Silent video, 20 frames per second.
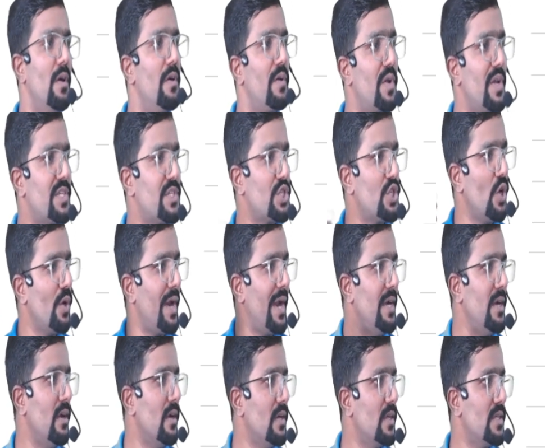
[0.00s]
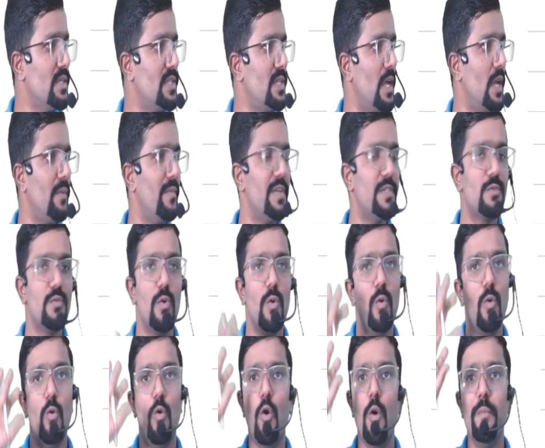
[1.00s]
Restaurant service.
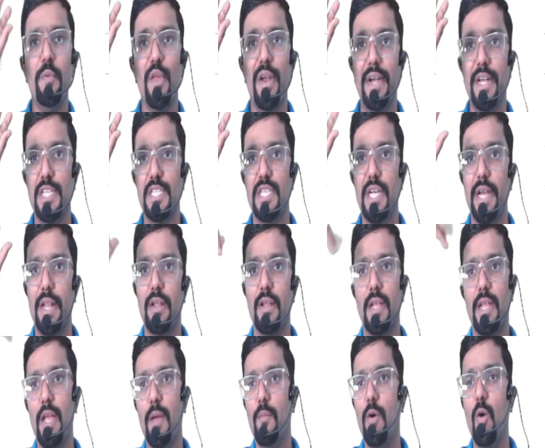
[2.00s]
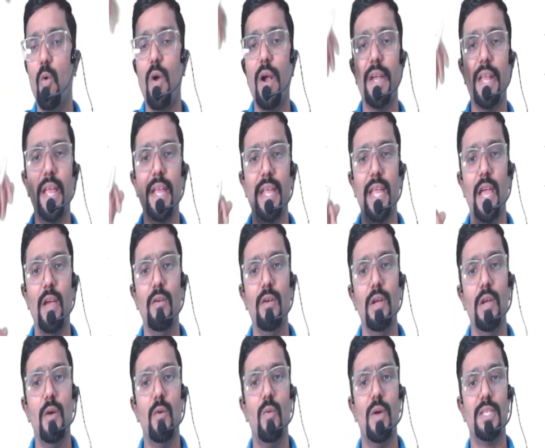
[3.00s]
Hope you're understanding. Above what I gave
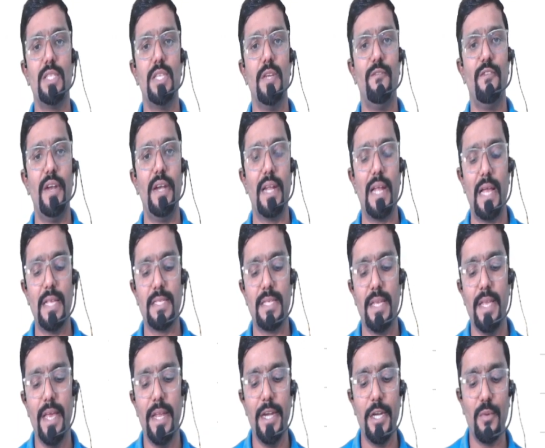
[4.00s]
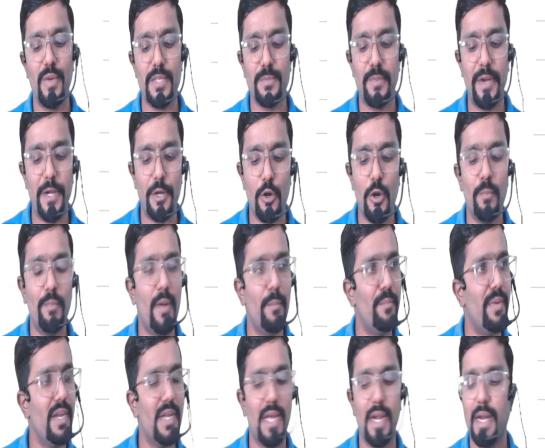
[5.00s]
was different, guys. Here it was petrol
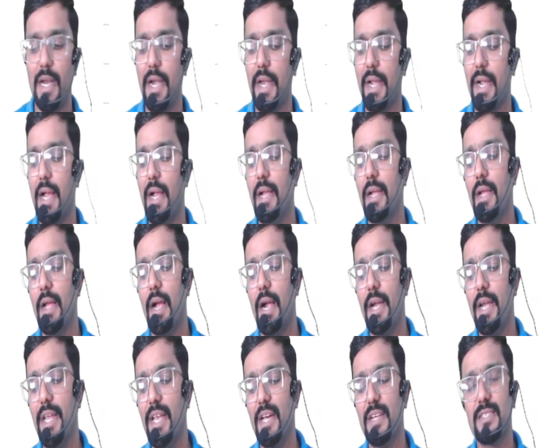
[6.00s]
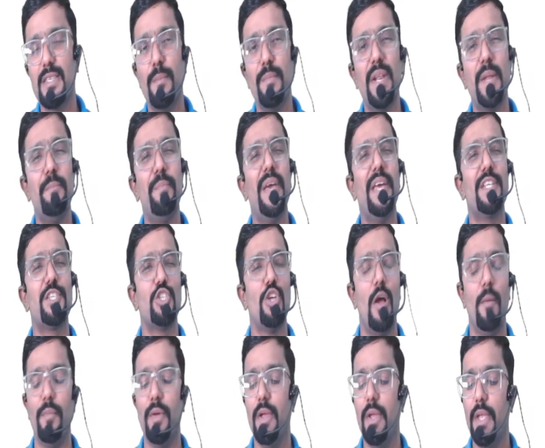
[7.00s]
pump in Karnataka, and here some repair
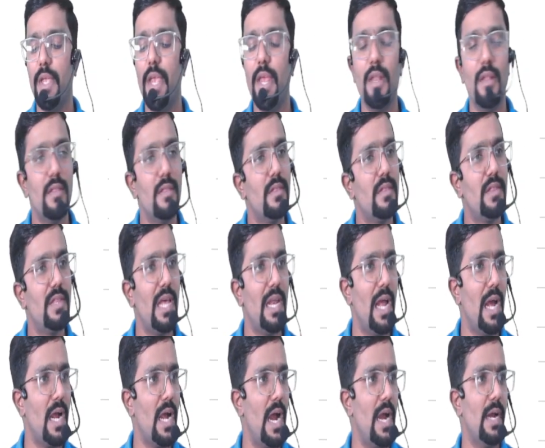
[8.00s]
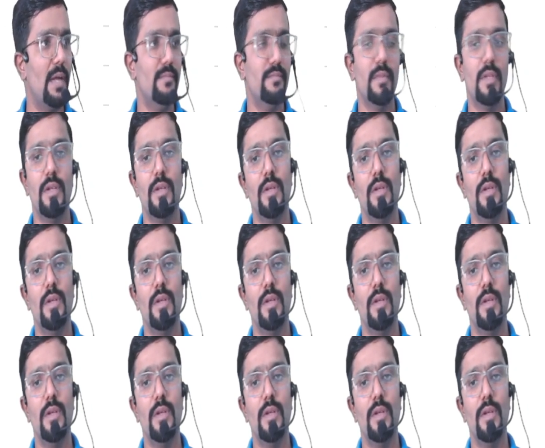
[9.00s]
shop in Telangana.